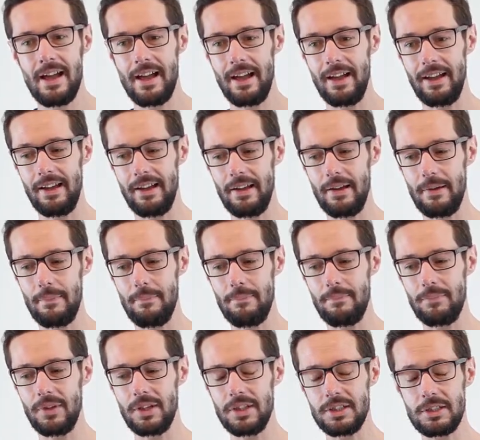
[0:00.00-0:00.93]

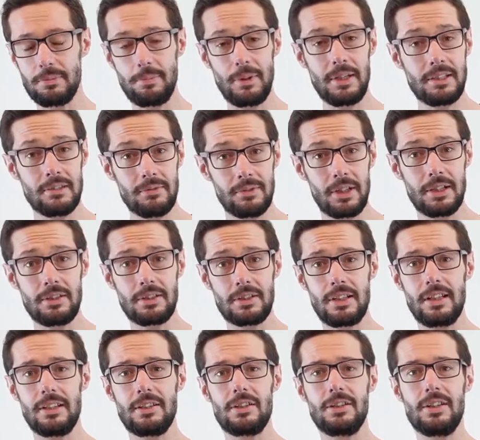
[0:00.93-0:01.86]
It's a piece of
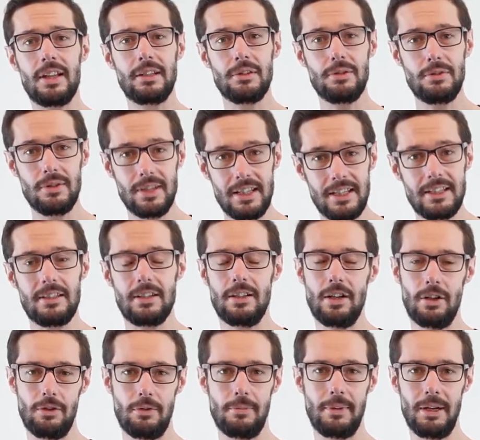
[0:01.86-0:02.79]
legislation that you need to
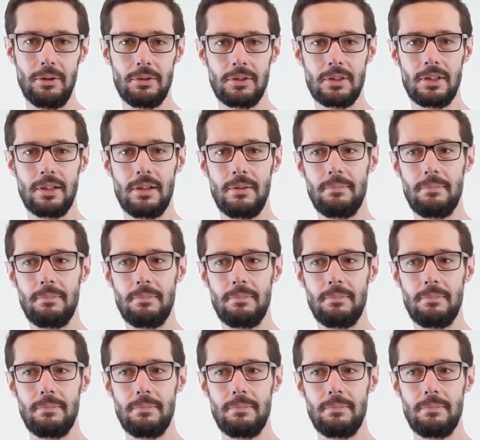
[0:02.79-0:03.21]
know about,